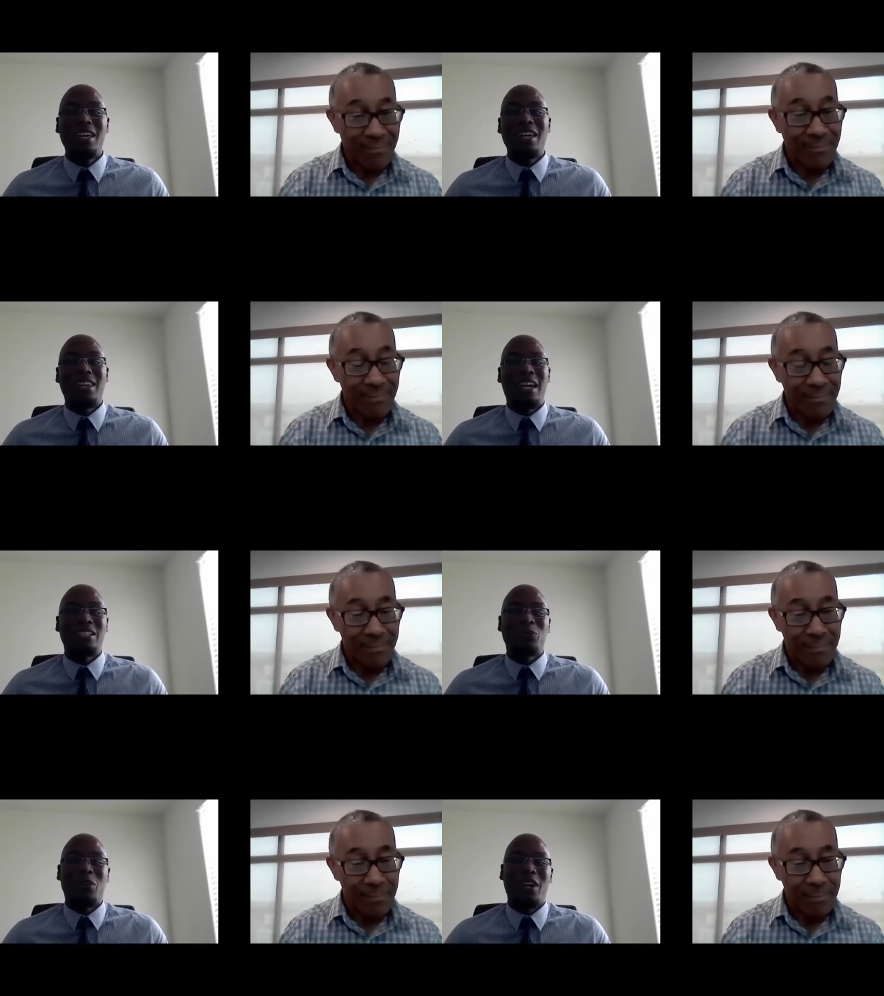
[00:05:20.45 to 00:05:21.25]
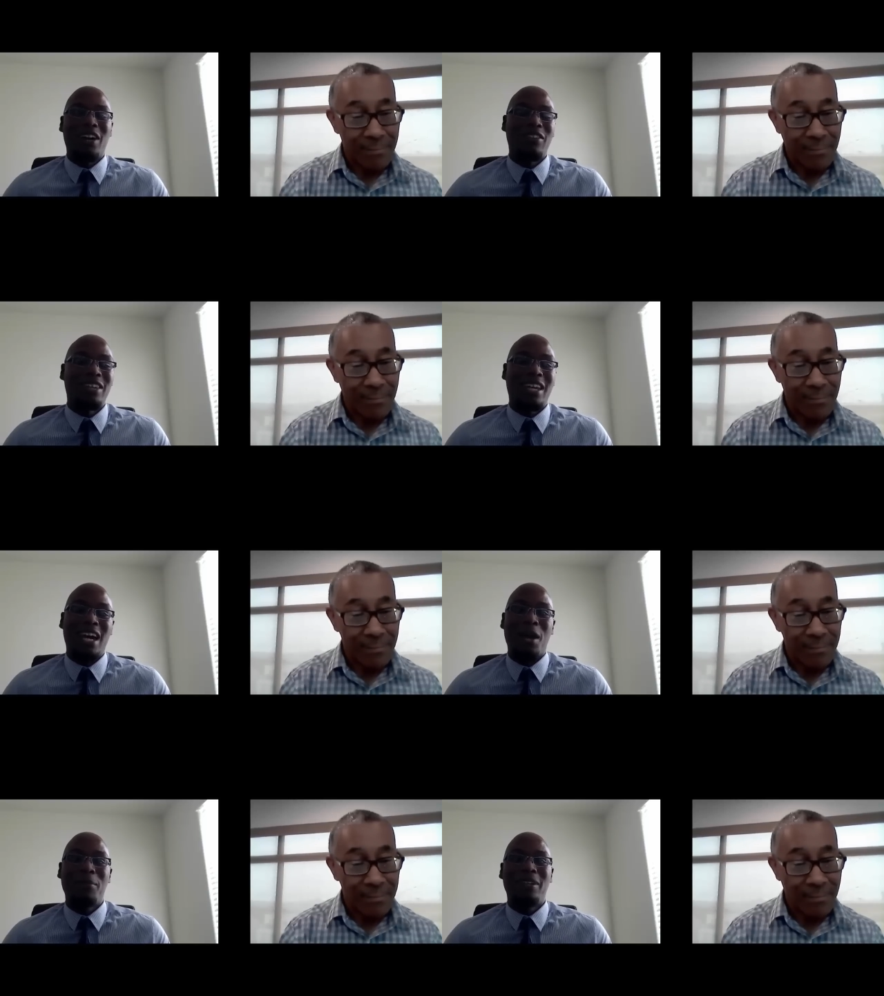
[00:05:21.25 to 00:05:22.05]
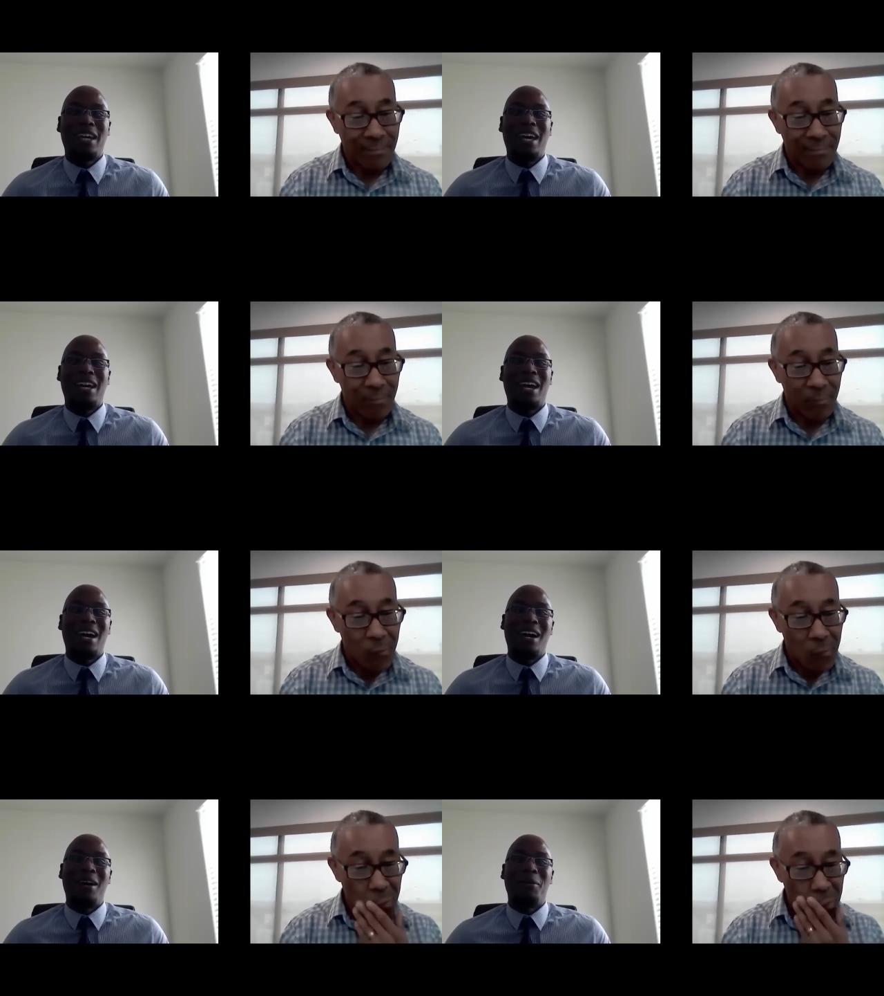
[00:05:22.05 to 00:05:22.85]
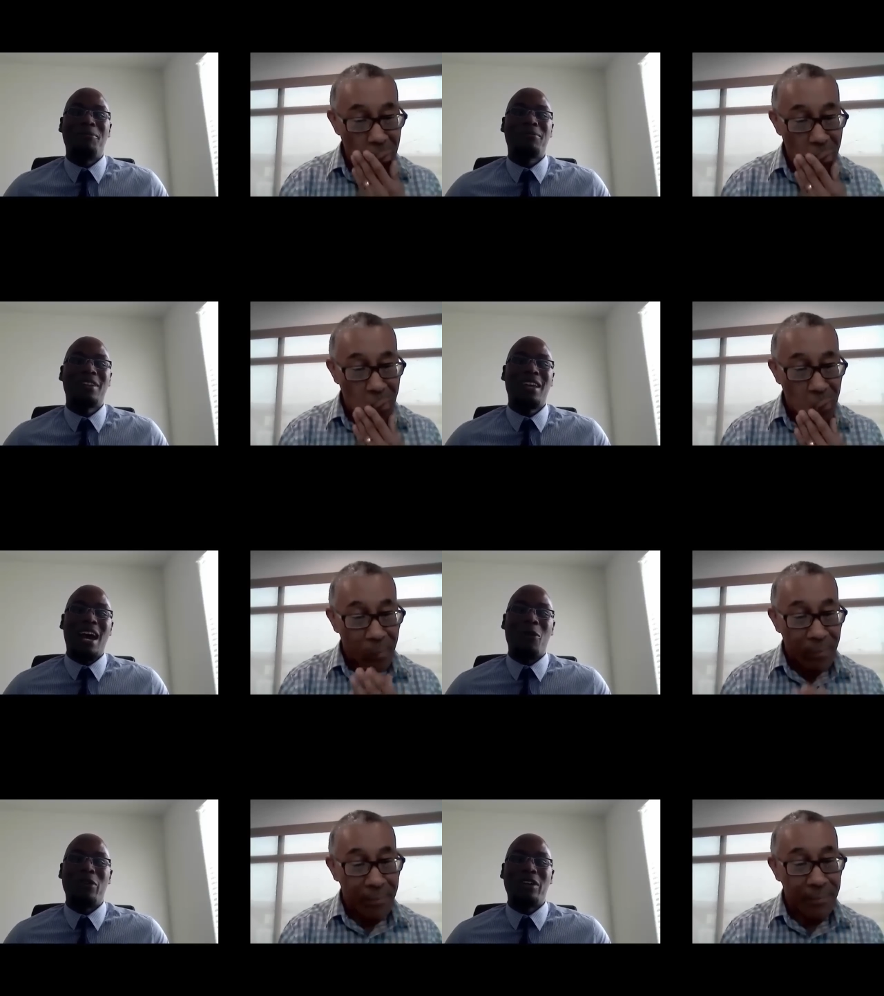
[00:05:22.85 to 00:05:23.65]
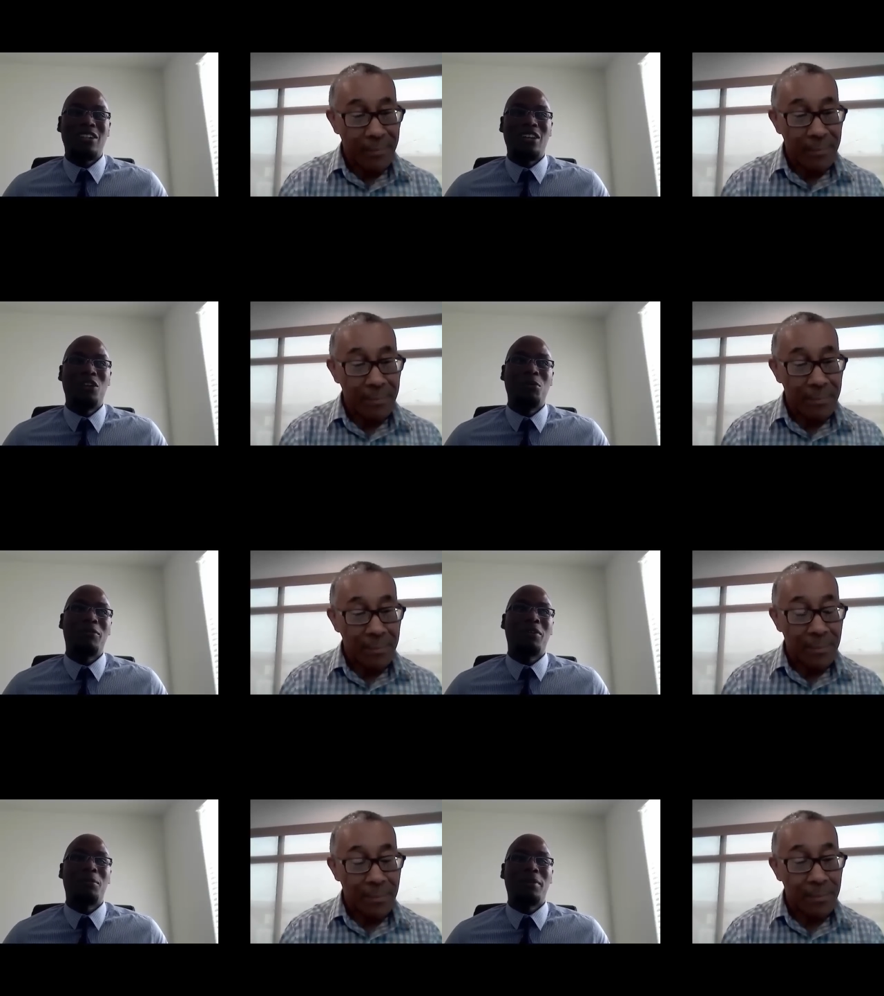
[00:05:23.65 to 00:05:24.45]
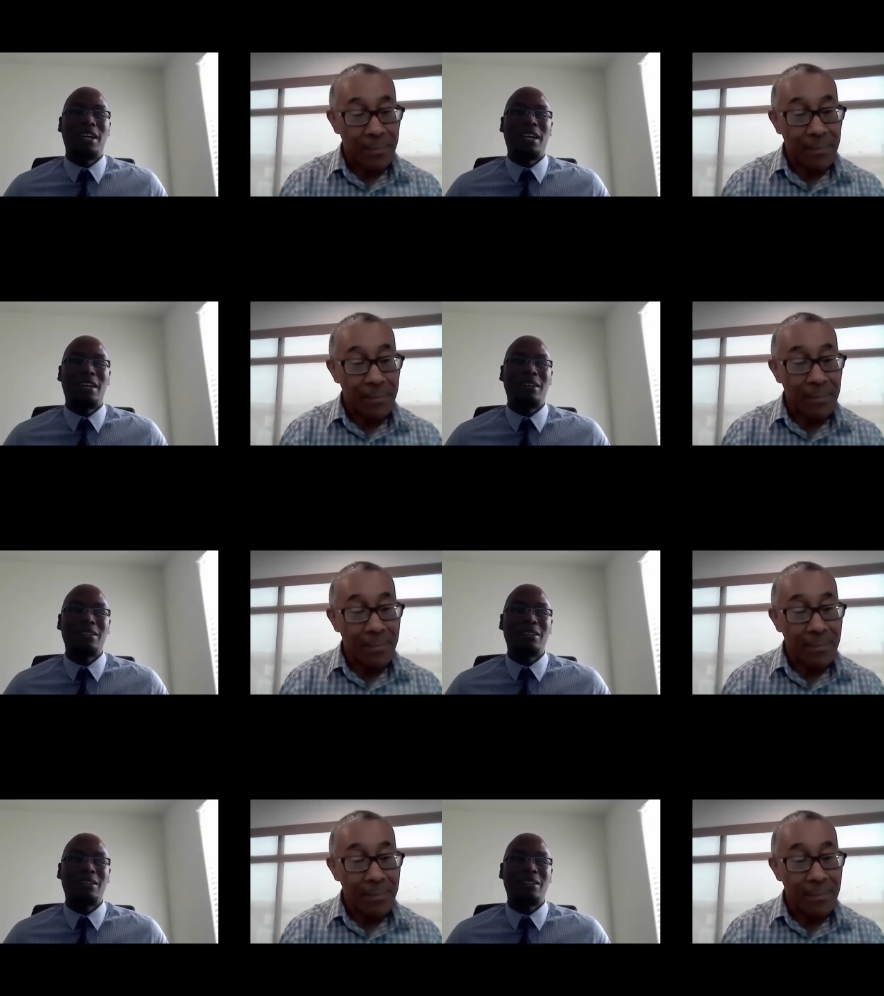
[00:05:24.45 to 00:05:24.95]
Speaker 1: That's where everything happened at. Um, I want to start a little bit from the beginning.